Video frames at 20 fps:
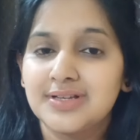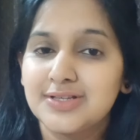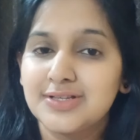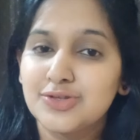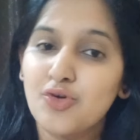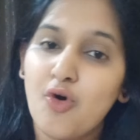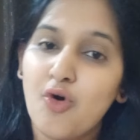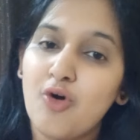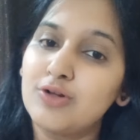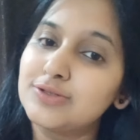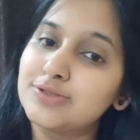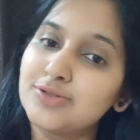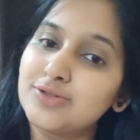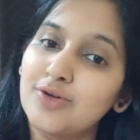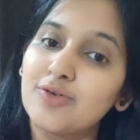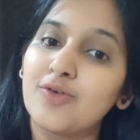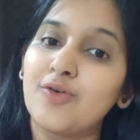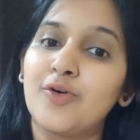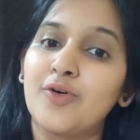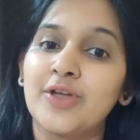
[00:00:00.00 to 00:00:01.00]
is
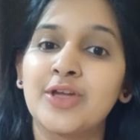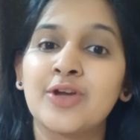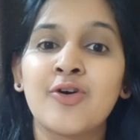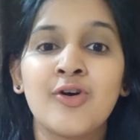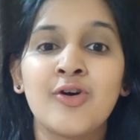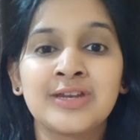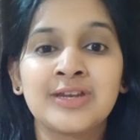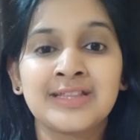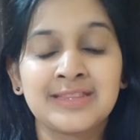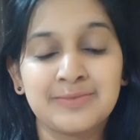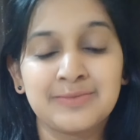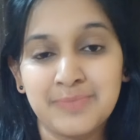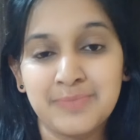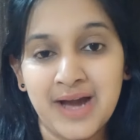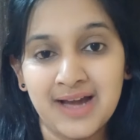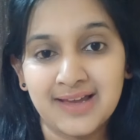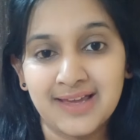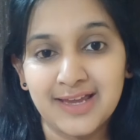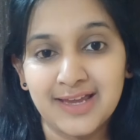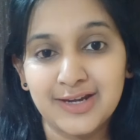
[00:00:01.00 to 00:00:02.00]
also going on in the
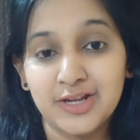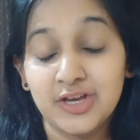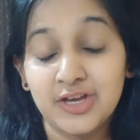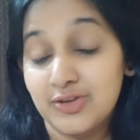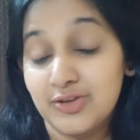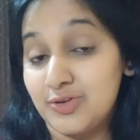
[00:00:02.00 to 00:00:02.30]
market.